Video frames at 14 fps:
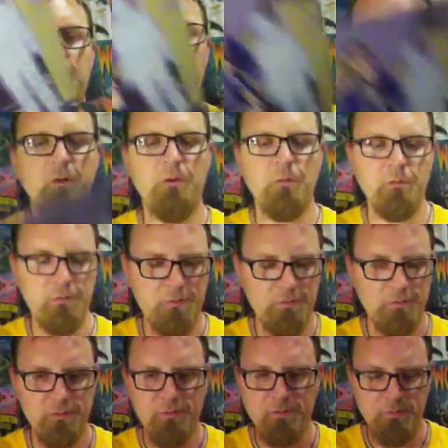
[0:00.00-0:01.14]
So,
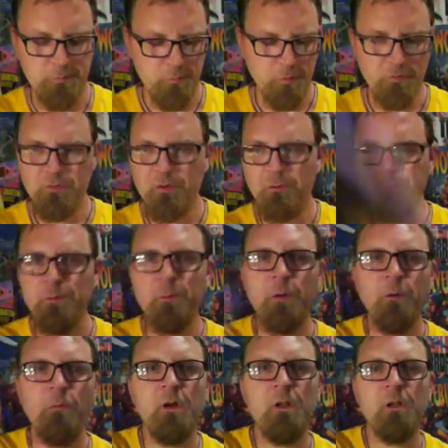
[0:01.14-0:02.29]
more stuff for my
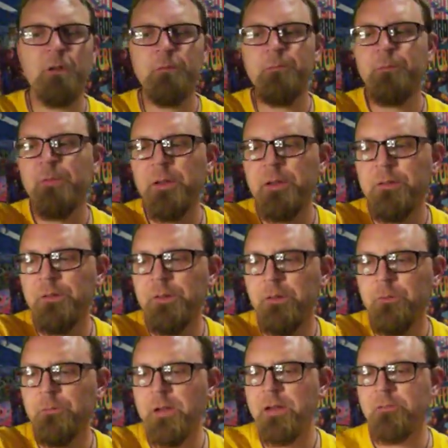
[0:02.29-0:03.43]
wall. I don't know
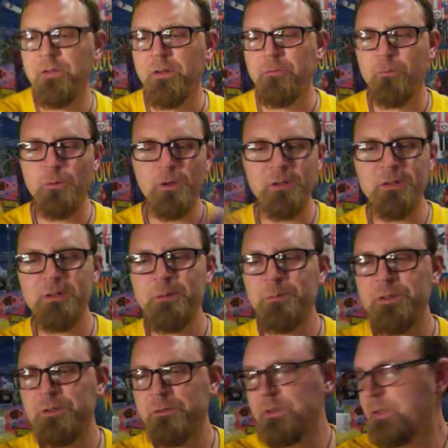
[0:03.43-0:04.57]
if I have enough wall. I'm
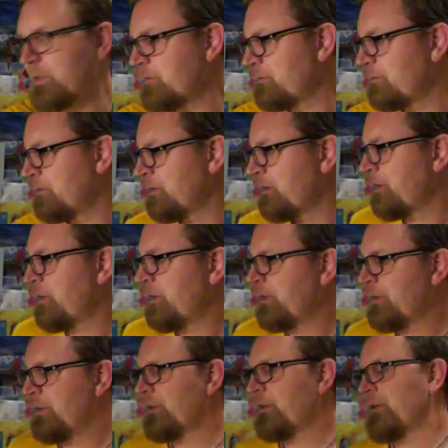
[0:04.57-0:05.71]
gonna run out.
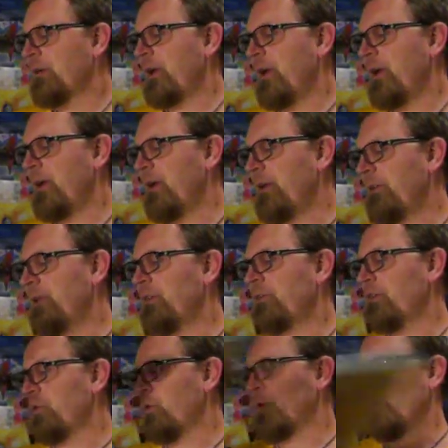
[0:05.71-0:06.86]
And this
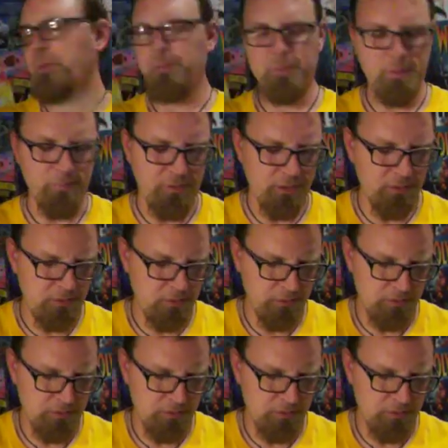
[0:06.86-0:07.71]
showed up in my mail.